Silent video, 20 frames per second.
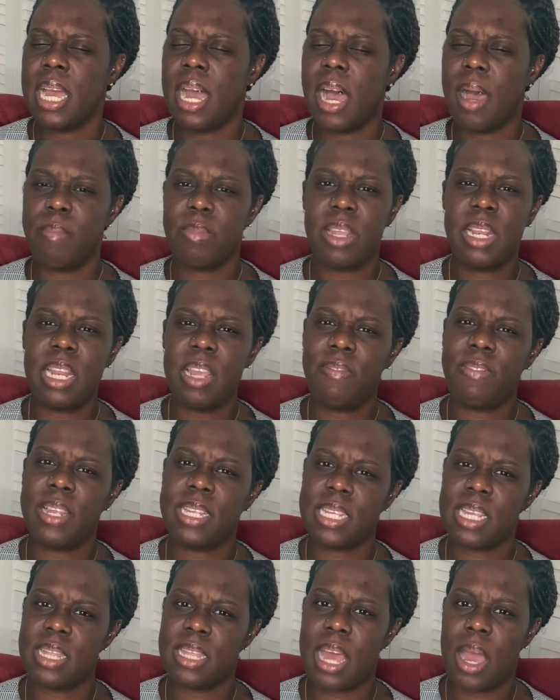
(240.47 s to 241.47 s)
the
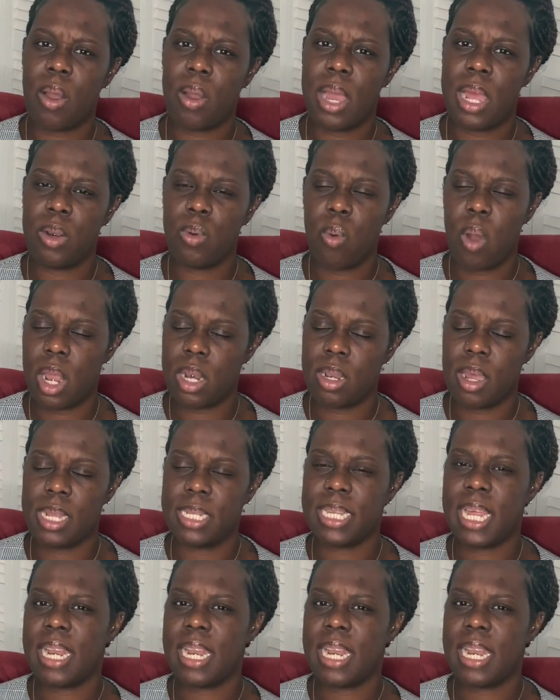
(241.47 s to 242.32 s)
leaflet and whatnot.